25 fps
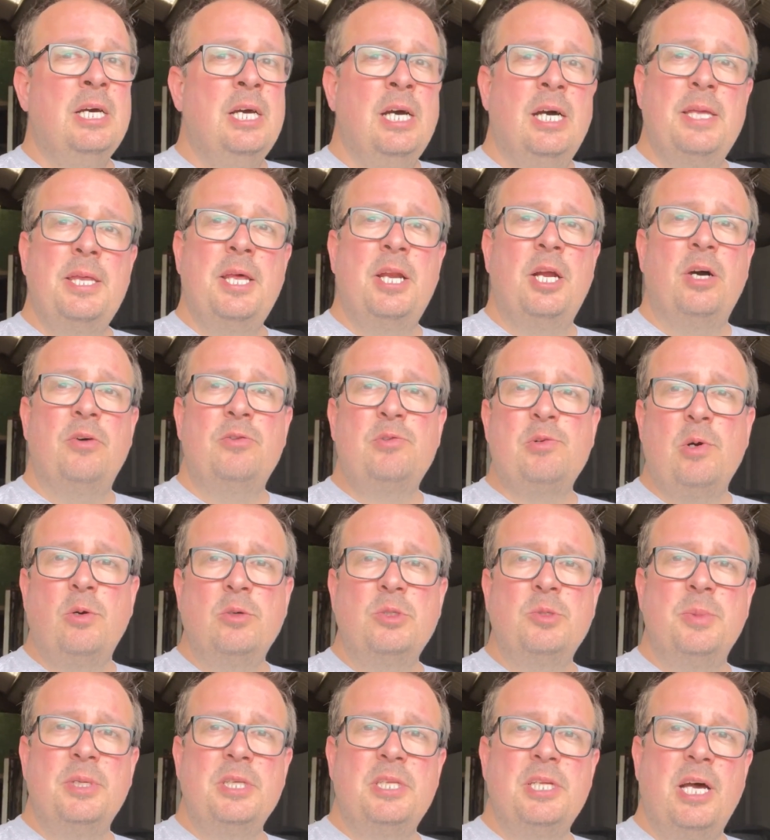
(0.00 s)
And then after
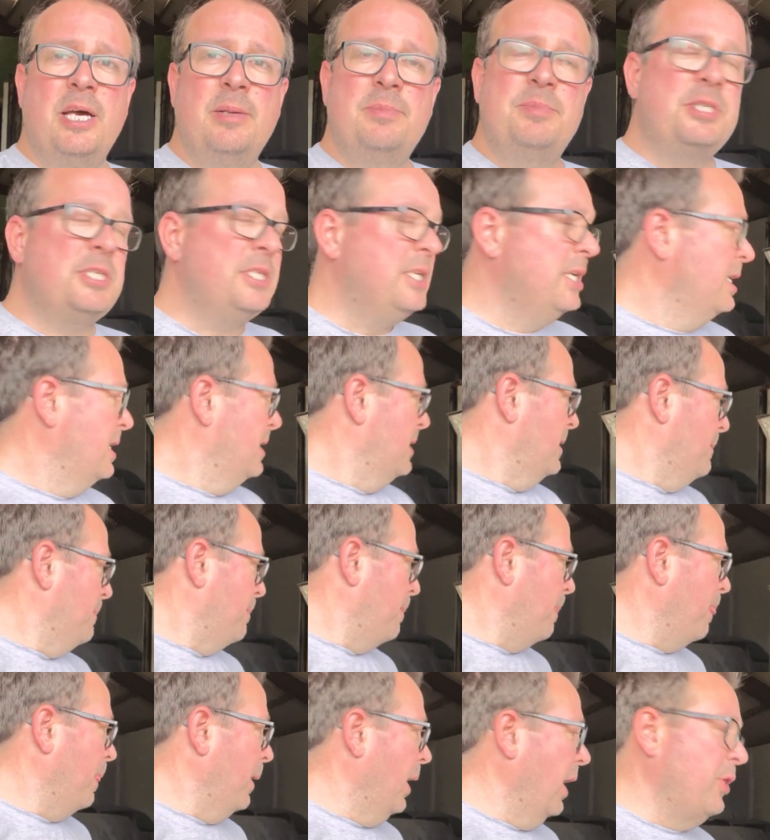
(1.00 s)
Ultimate Dubs,
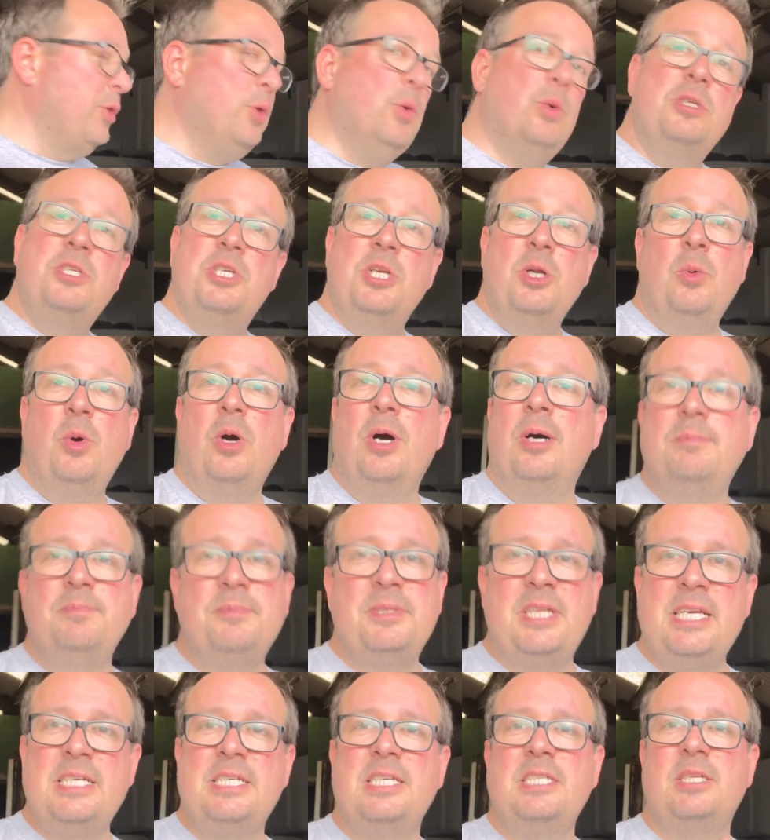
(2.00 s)
I thought, you know what,
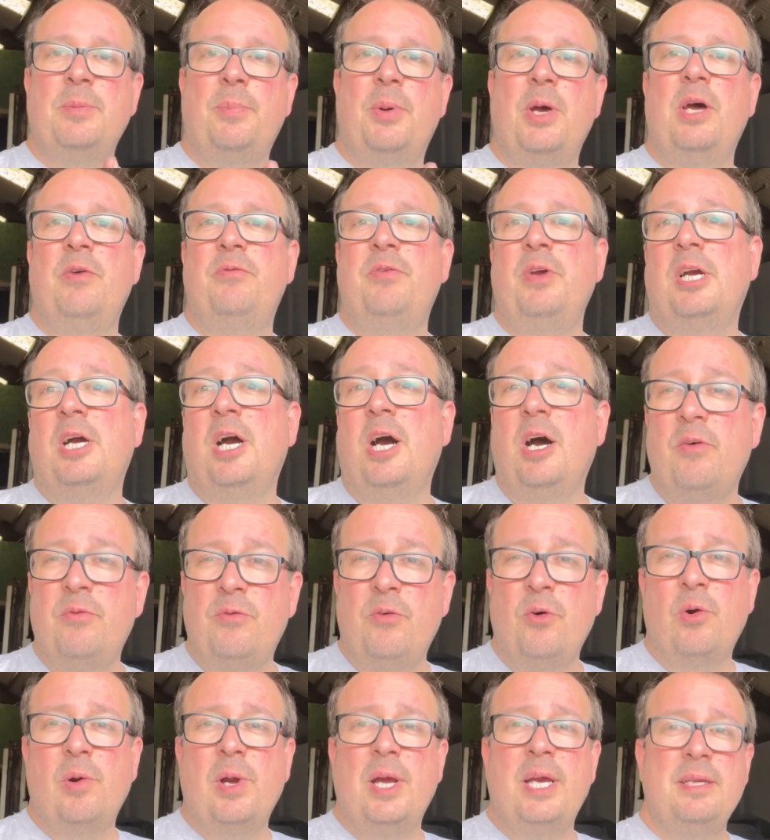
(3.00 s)
this is the perfect car
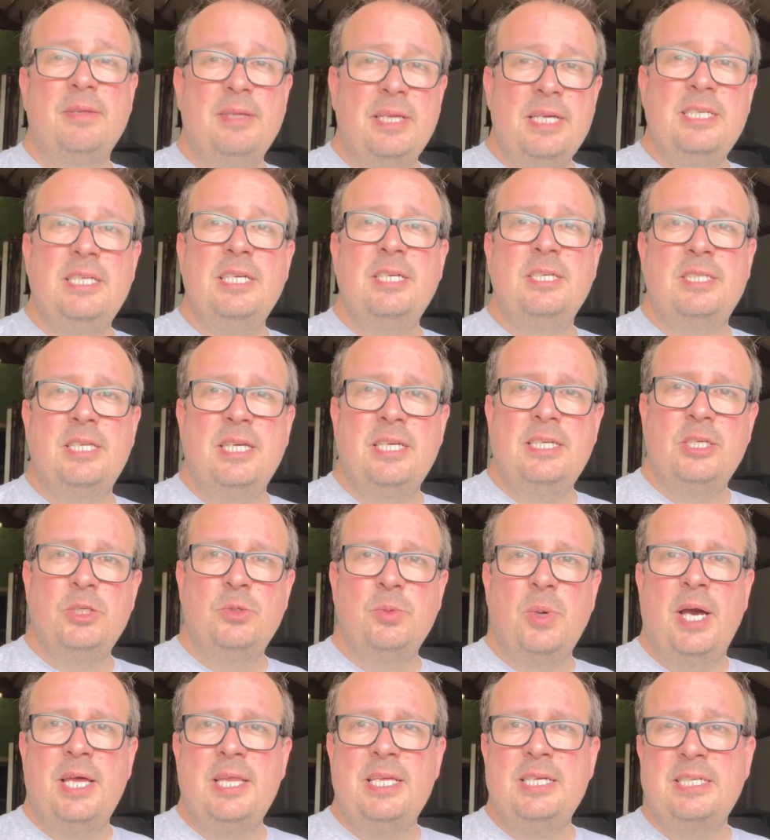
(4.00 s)
for it. This is
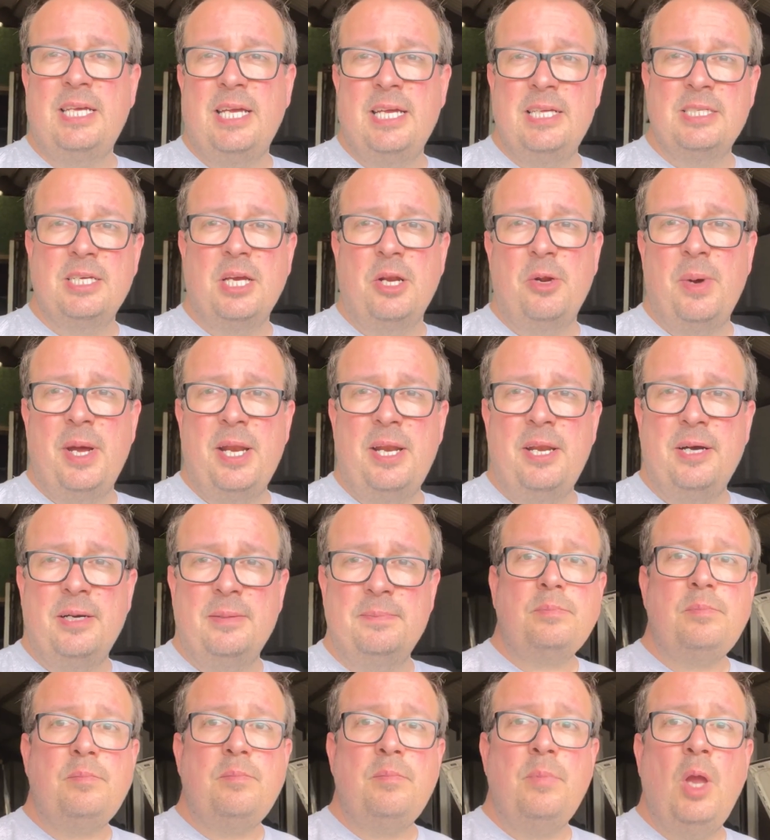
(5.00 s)
where this kit's going to end
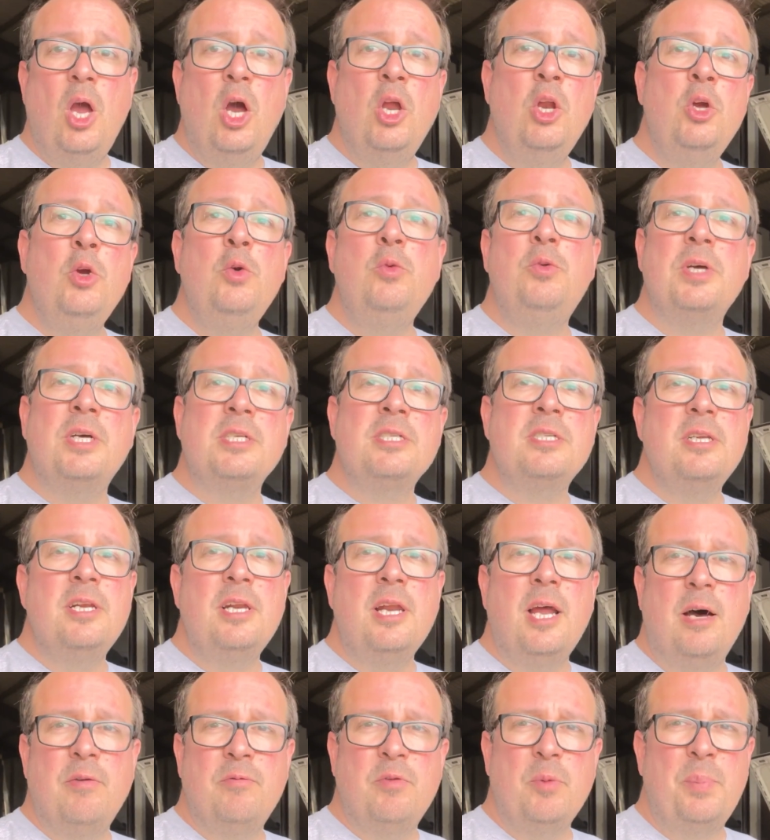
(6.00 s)
up. And who doesn't
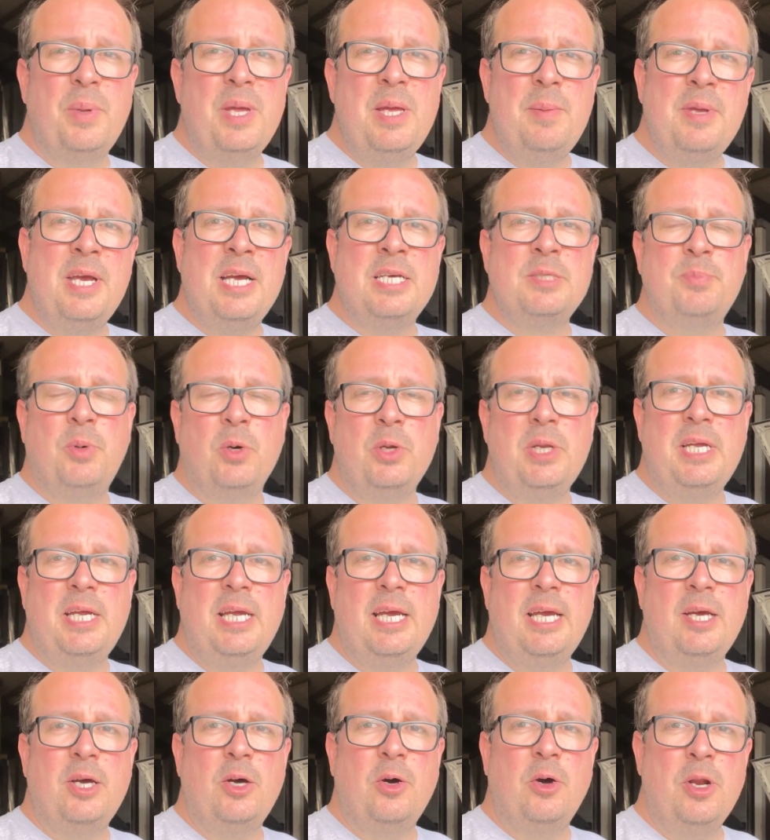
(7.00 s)
love a BBS body
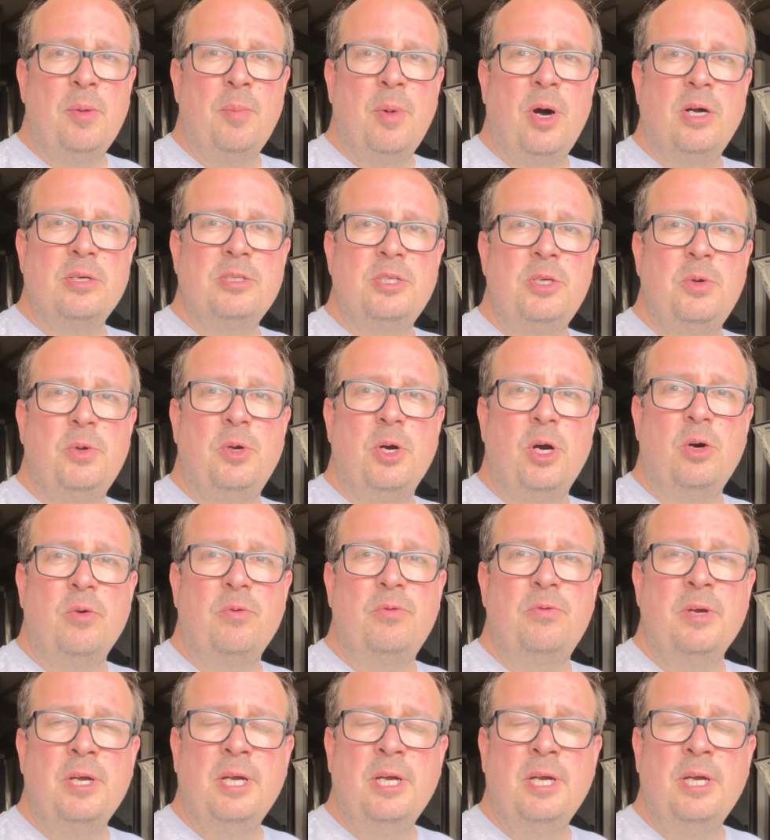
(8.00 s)
kit on a Mark II Golf?